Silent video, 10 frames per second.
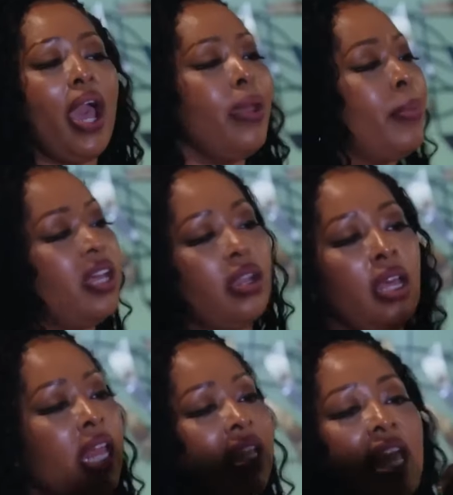rethink
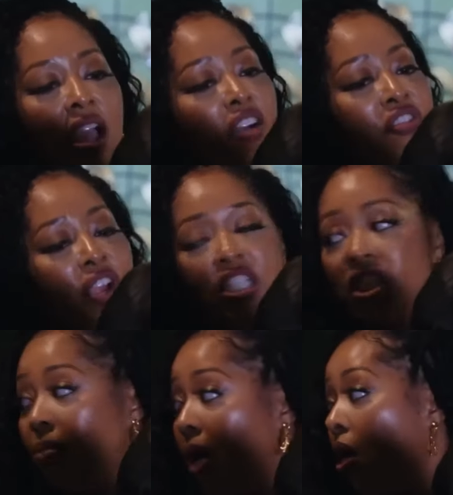everything?
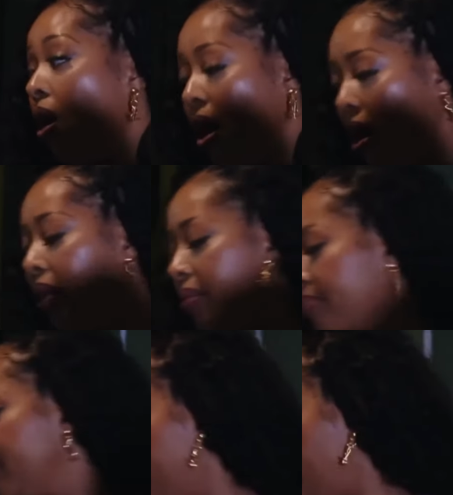Those who had before